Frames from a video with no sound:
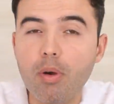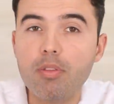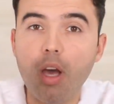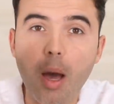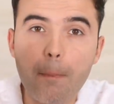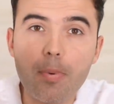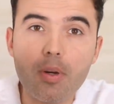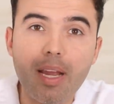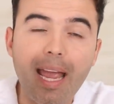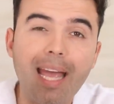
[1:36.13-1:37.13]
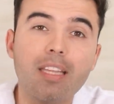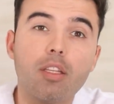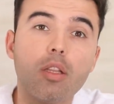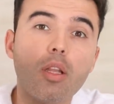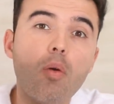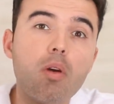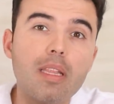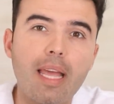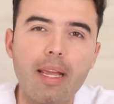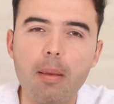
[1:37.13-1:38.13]
both upper and the lower
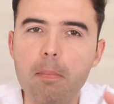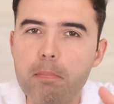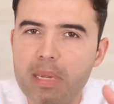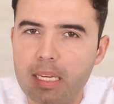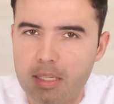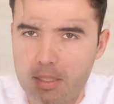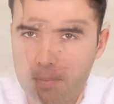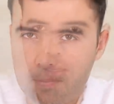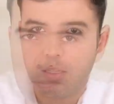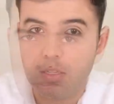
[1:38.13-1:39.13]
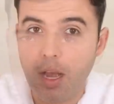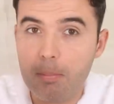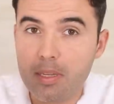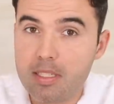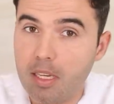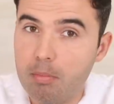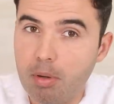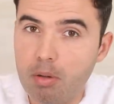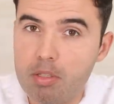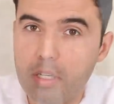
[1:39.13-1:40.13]
leg meet. This complex set of
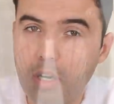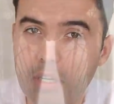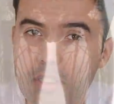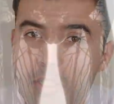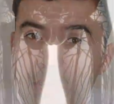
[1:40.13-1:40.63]
bones and cartilage